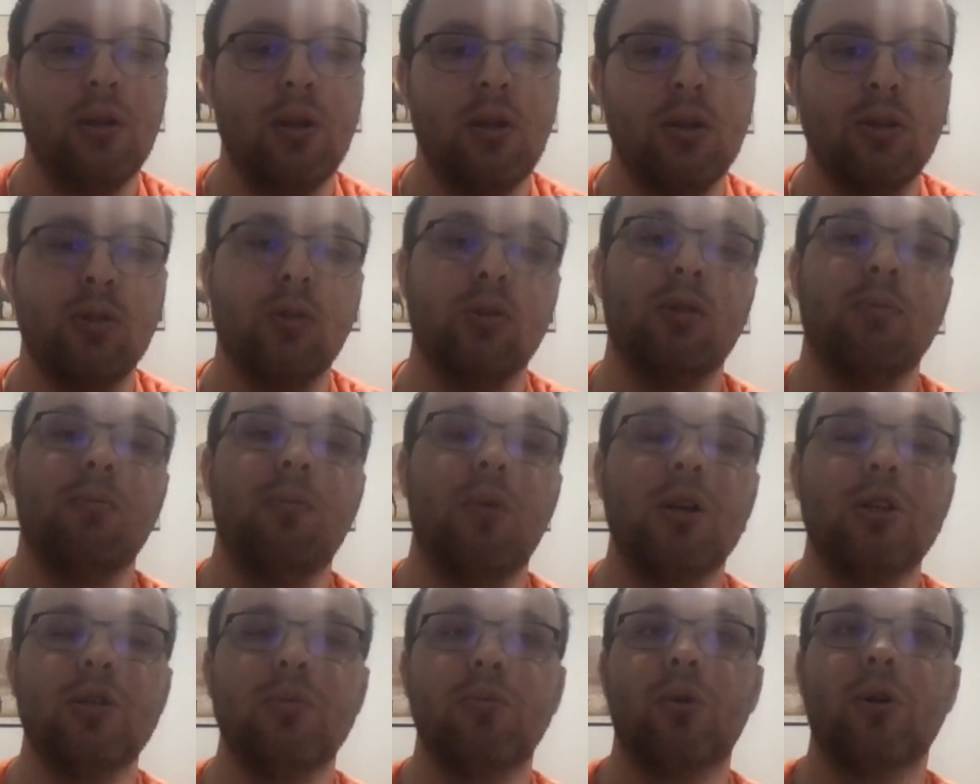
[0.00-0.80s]
So it's a
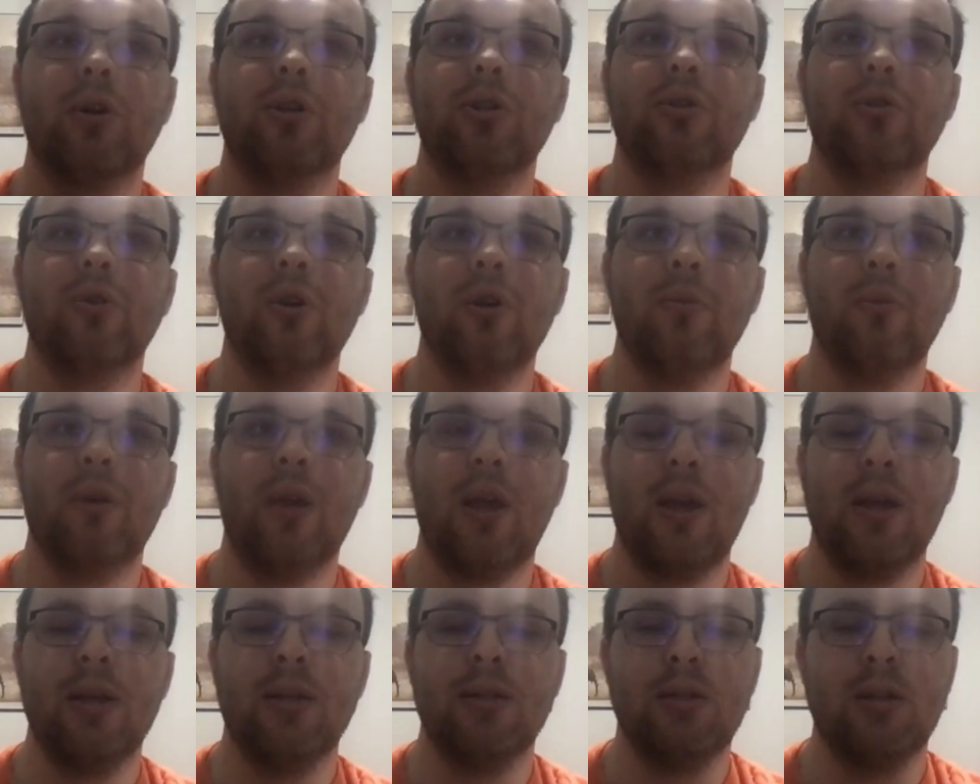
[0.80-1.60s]
much more extreme
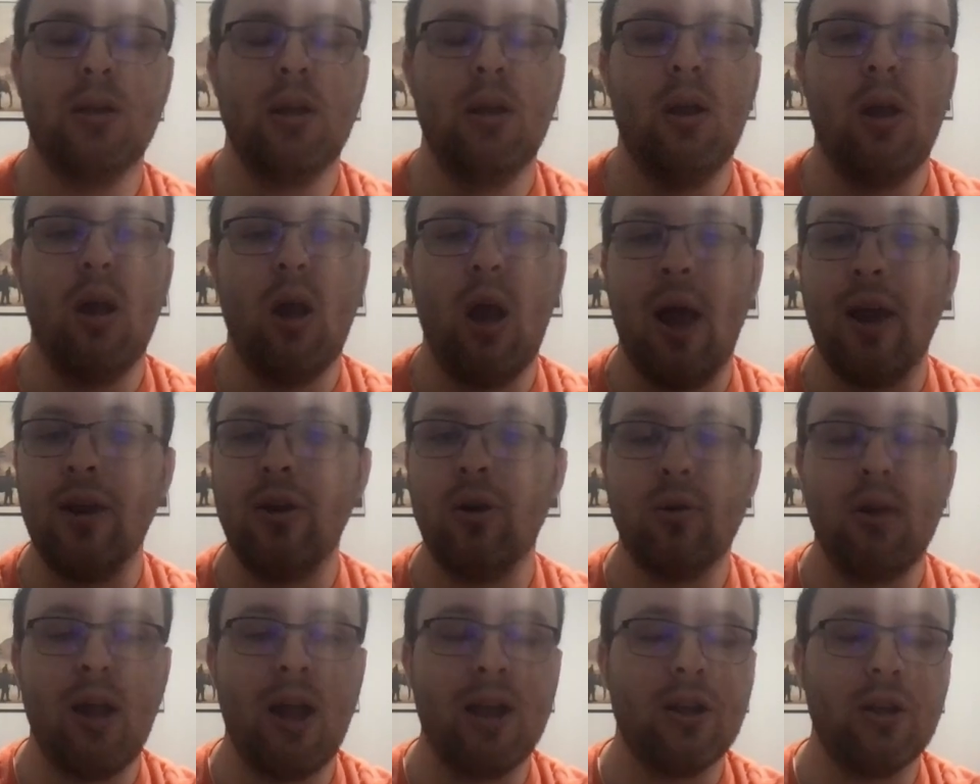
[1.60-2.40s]
case.
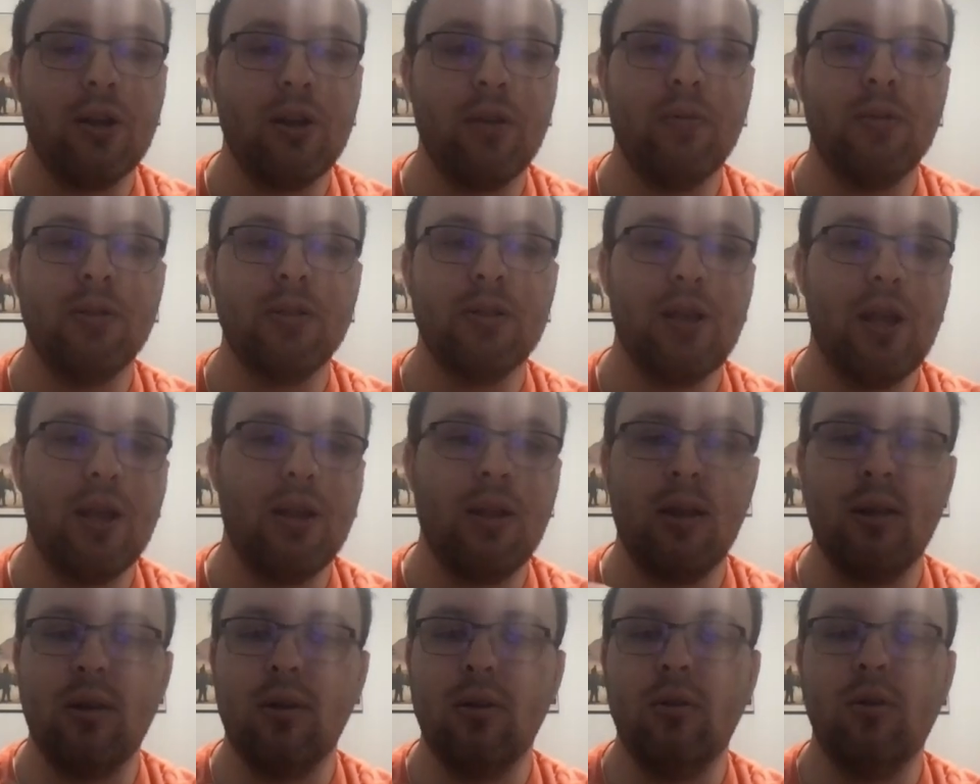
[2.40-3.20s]
I could even say
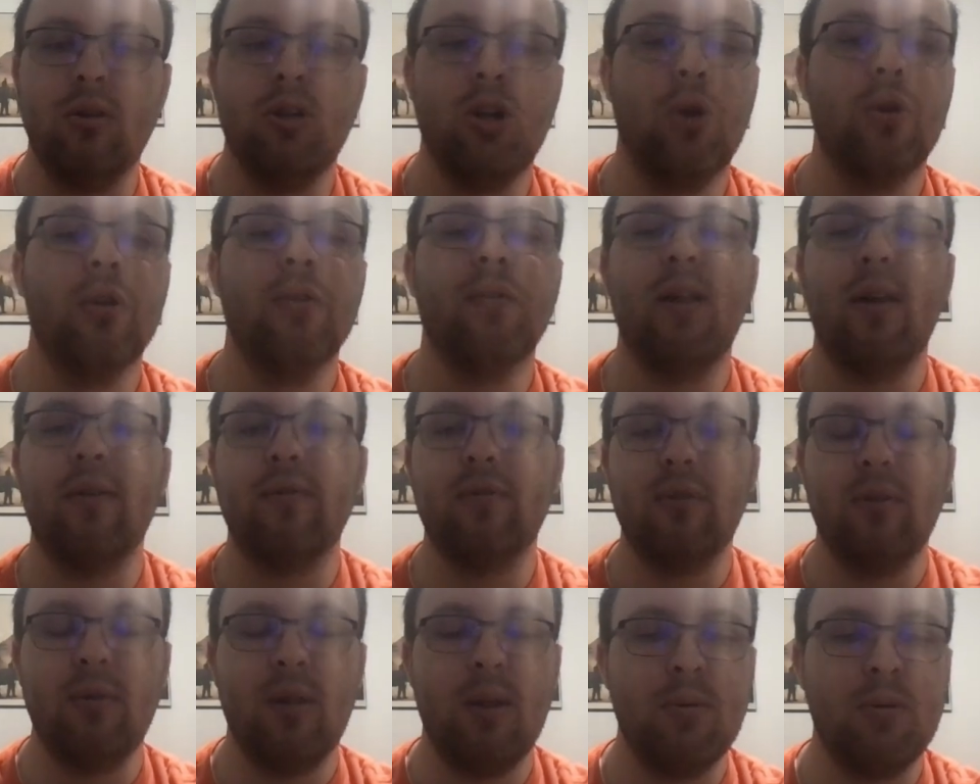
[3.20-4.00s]
they don't
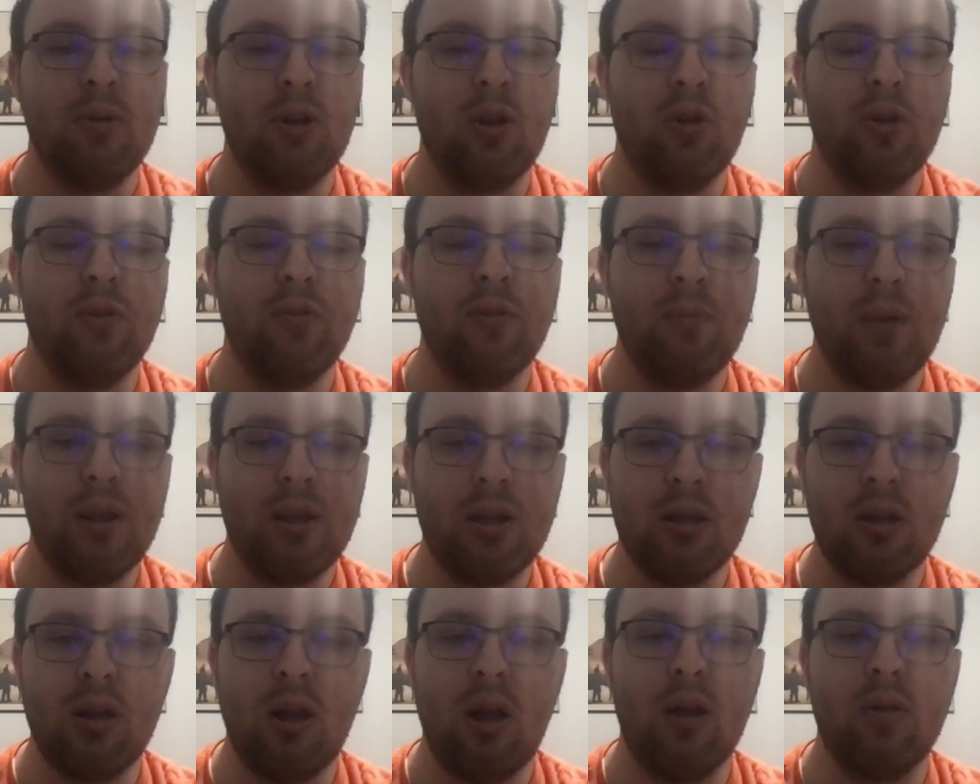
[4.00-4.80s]
even make a
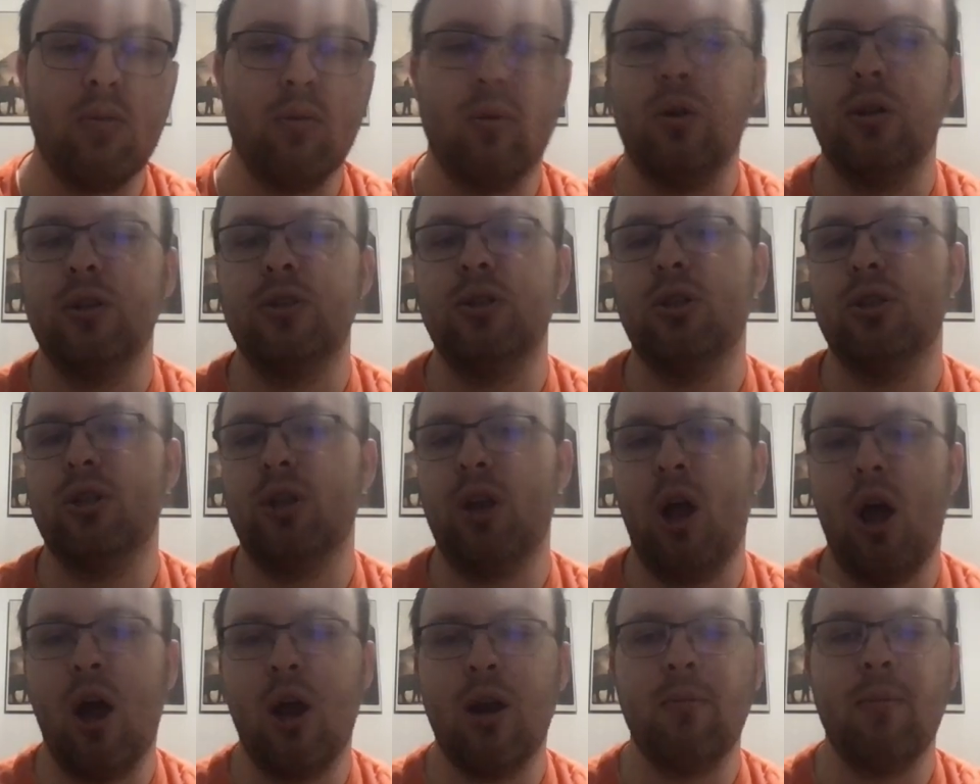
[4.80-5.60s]
con roll. It's just an
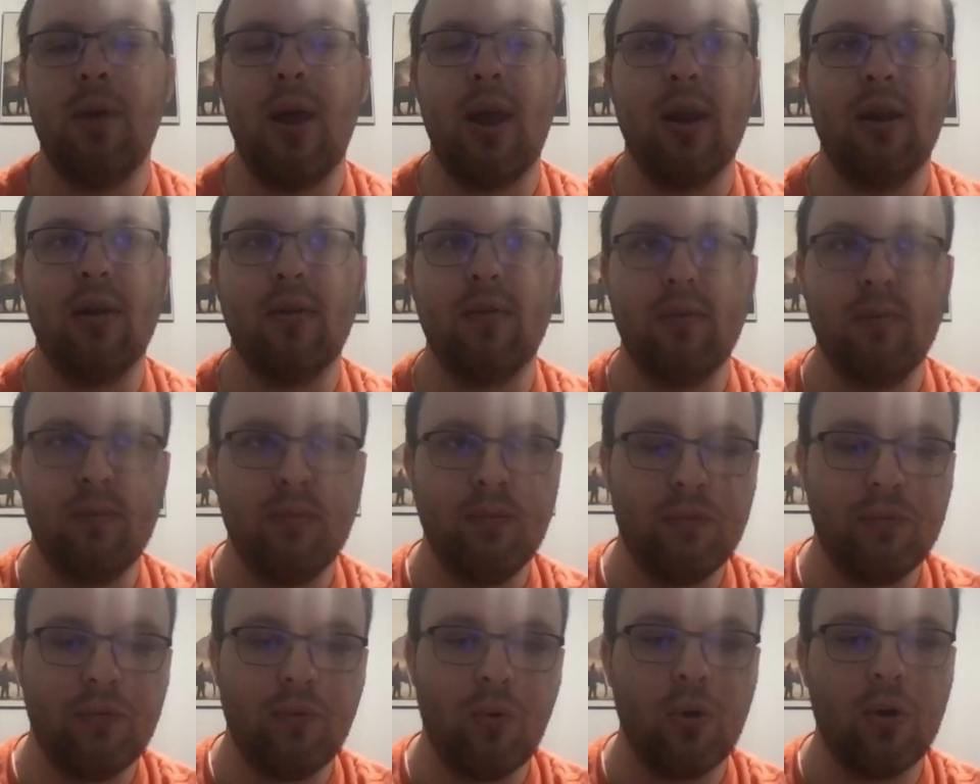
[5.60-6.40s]
automatic
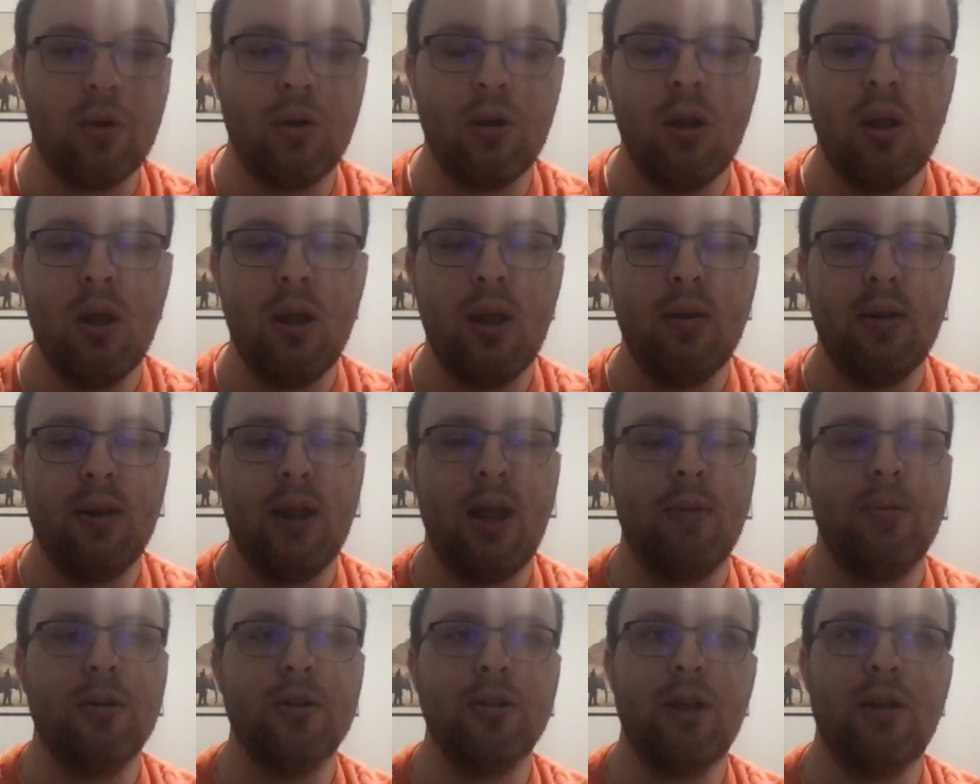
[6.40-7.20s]
4
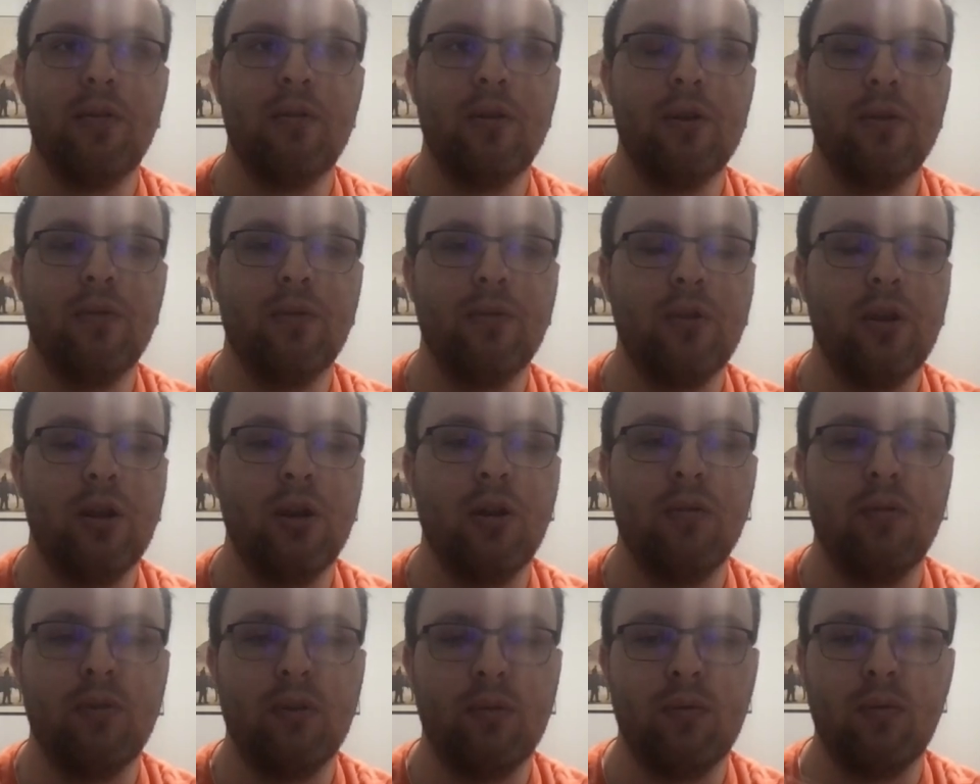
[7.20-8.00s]
damage every,
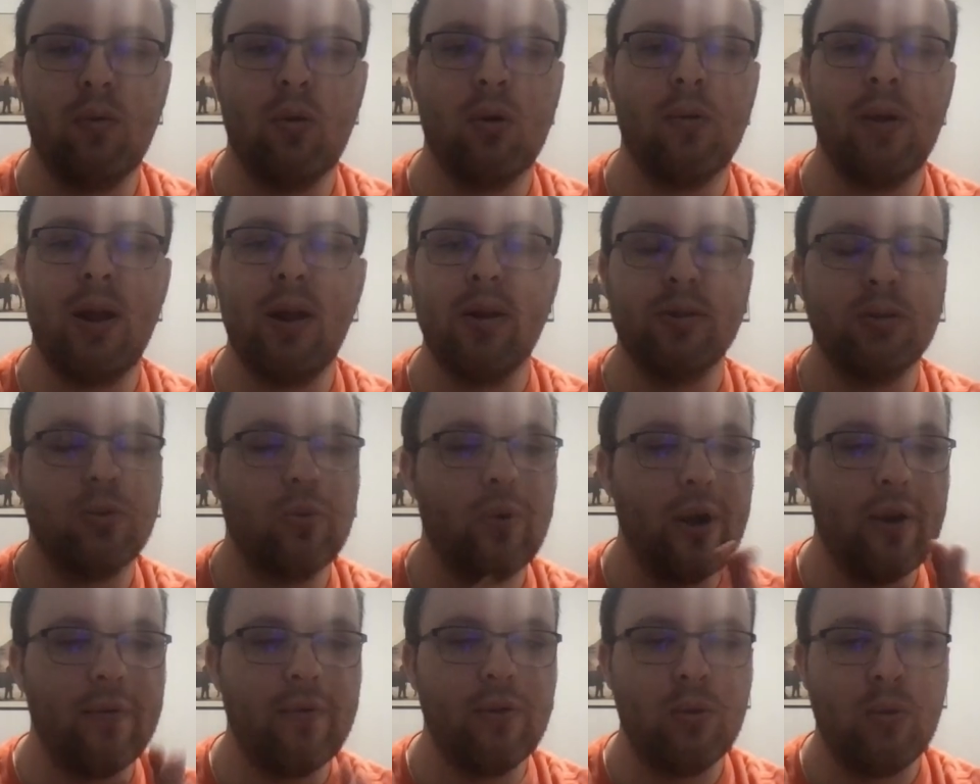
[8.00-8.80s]
for 4 rounds, or
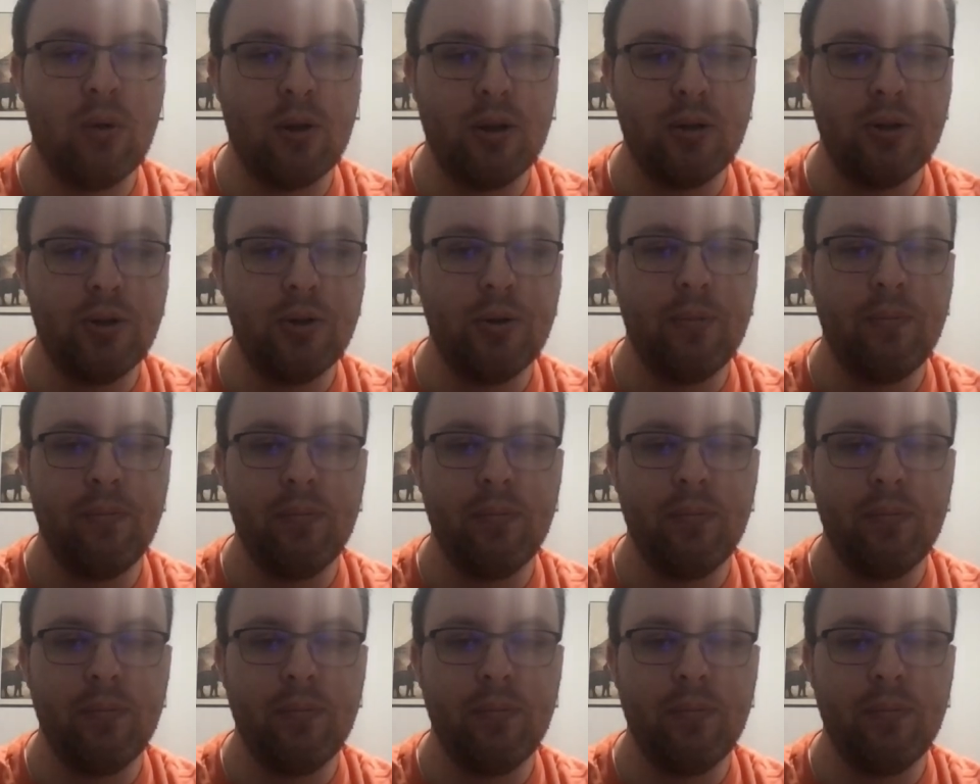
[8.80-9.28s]
whatever you want to do.